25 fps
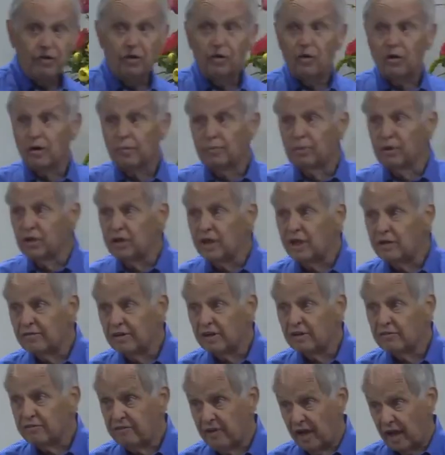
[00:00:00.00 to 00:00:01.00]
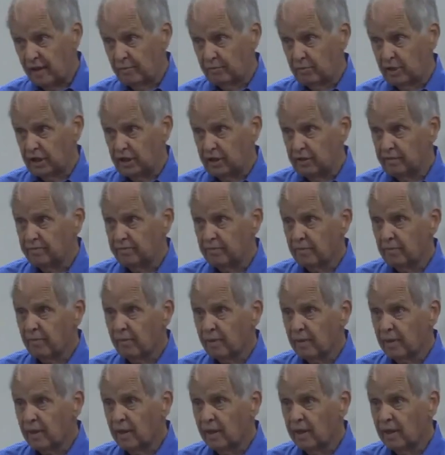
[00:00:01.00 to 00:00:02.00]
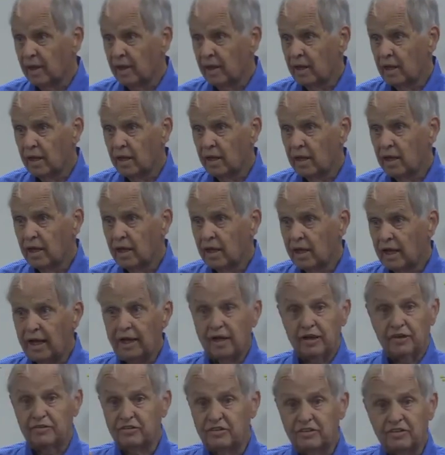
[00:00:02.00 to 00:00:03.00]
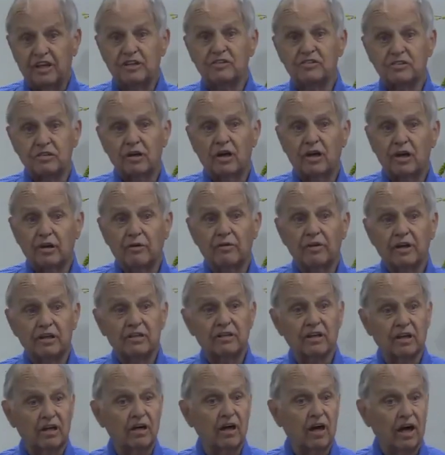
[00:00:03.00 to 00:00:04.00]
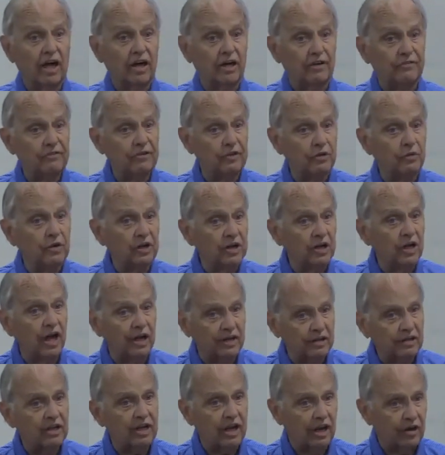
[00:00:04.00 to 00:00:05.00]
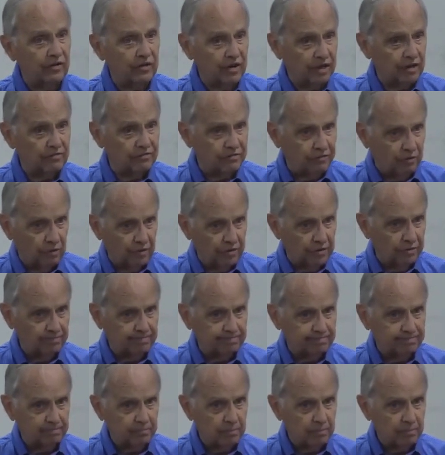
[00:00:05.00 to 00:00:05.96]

you're a believing family, it is dishonoring to God if you are not caring for them.